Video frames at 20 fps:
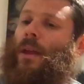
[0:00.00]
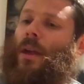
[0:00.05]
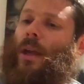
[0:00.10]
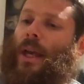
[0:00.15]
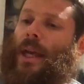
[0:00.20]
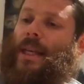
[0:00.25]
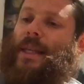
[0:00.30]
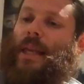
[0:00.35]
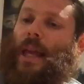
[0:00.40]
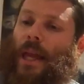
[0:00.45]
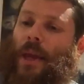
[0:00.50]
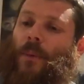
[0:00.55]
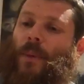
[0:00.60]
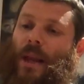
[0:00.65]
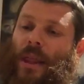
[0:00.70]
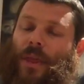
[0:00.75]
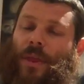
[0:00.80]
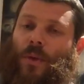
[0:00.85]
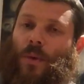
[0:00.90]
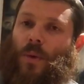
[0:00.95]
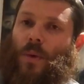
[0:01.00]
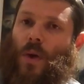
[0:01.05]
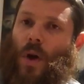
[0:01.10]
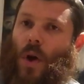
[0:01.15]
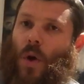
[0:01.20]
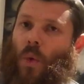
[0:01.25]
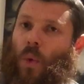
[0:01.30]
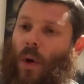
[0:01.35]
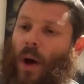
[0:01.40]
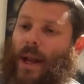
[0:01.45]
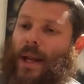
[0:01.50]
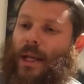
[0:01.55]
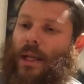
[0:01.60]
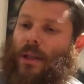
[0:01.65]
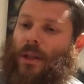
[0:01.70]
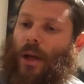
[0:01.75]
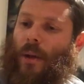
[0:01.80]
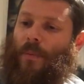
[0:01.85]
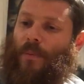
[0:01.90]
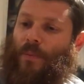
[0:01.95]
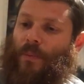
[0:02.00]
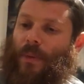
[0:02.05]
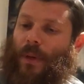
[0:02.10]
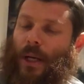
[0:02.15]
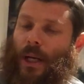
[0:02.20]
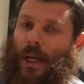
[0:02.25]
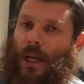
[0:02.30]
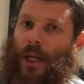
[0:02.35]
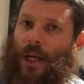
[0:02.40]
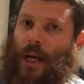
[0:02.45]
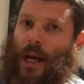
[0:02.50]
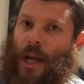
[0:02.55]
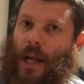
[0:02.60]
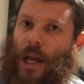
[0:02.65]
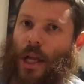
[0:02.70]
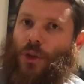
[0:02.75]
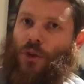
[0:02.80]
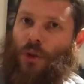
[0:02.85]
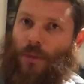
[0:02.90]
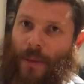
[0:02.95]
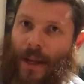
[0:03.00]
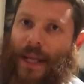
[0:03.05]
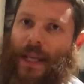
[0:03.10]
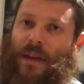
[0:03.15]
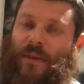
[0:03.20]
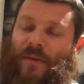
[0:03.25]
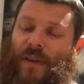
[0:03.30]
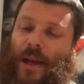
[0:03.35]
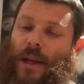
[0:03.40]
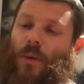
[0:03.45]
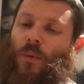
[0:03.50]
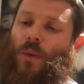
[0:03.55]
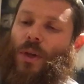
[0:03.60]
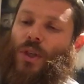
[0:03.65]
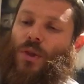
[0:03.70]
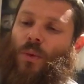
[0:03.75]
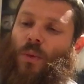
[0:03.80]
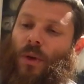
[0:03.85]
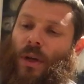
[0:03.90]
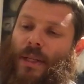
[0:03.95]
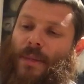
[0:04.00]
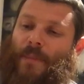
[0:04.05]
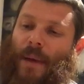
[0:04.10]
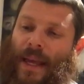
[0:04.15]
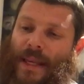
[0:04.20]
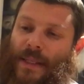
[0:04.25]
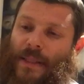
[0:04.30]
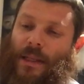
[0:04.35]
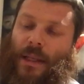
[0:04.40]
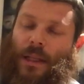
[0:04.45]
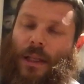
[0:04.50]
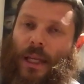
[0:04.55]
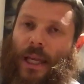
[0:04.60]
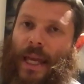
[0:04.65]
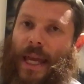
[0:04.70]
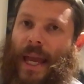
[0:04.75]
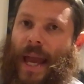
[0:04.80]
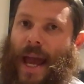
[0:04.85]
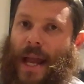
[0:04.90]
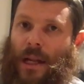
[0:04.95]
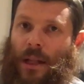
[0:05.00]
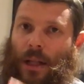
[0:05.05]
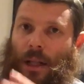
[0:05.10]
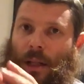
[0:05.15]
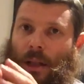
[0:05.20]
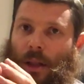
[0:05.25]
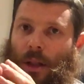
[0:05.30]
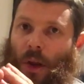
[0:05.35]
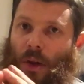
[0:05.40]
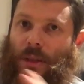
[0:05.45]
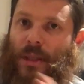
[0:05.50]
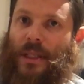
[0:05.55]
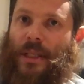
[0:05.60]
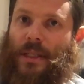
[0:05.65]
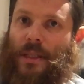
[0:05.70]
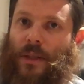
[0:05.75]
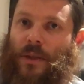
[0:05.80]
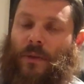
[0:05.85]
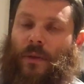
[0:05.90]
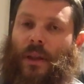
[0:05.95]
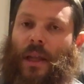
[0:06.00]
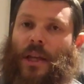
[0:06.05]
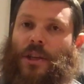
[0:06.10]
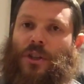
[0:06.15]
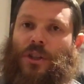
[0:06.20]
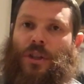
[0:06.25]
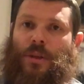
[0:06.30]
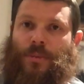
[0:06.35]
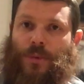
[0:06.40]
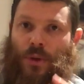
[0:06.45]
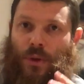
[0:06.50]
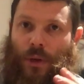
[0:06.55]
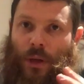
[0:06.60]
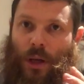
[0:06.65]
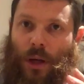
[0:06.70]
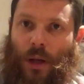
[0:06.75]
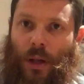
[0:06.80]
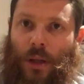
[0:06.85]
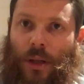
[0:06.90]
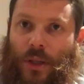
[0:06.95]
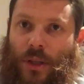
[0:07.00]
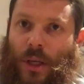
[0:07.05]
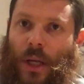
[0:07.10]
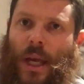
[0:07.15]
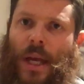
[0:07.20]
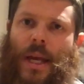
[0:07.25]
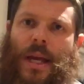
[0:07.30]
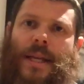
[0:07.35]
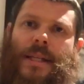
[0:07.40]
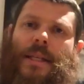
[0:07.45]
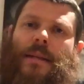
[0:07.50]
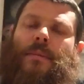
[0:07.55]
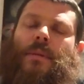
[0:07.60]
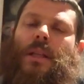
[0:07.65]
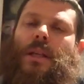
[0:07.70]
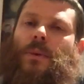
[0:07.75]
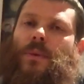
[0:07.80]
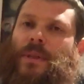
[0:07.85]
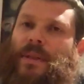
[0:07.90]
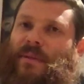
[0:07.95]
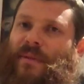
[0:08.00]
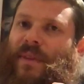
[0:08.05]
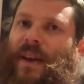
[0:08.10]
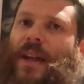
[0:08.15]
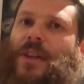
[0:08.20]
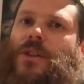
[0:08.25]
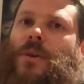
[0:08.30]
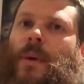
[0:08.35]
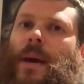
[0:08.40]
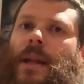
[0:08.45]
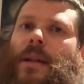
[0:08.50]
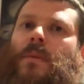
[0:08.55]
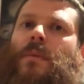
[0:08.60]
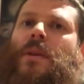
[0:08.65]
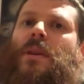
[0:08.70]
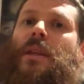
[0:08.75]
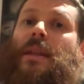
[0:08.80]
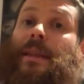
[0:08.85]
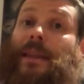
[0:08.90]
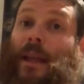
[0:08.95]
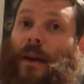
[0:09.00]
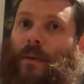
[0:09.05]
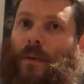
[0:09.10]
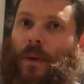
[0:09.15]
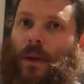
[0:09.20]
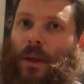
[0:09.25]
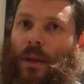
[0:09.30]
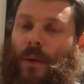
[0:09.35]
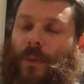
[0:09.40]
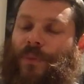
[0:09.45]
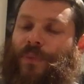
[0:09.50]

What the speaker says: He went through quite a traumatic event, which was basically he had a long-distance relationship during college, somebody he was infatuated with, in love with.